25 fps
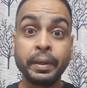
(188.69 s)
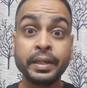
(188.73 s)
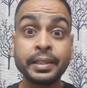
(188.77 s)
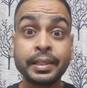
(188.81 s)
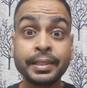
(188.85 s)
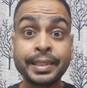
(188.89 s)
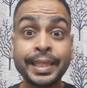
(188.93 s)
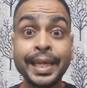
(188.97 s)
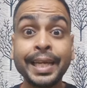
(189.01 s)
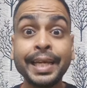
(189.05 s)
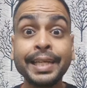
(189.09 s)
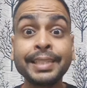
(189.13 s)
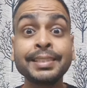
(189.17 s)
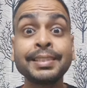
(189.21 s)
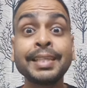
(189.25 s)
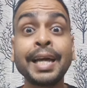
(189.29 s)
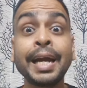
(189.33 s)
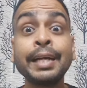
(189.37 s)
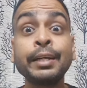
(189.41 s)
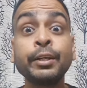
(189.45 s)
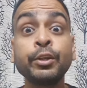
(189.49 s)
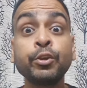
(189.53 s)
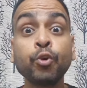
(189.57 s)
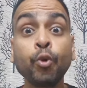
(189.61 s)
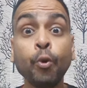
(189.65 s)
but the thing is
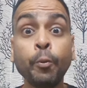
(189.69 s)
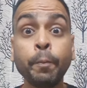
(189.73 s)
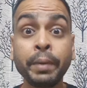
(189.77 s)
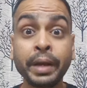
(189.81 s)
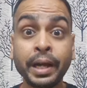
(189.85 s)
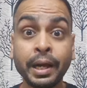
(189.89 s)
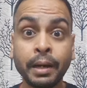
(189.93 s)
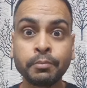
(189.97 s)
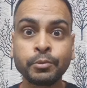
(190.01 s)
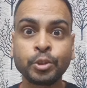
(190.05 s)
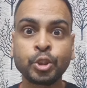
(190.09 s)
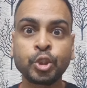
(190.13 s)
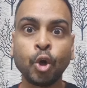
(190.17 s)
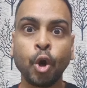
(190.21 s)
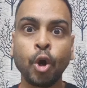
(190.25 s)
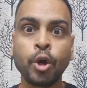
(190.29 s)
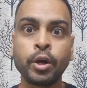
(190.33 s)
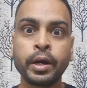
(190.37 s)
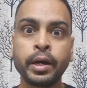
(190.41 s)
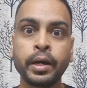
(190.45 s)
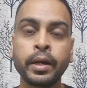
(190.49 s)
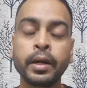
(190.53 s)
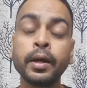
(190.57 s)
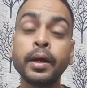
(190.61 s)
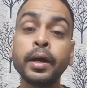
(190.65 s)
that you become
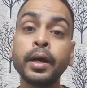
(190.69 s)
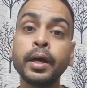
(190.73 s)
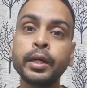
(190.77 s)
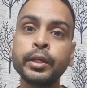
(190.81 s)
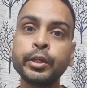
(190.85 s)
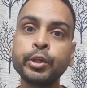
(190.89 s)
stronger.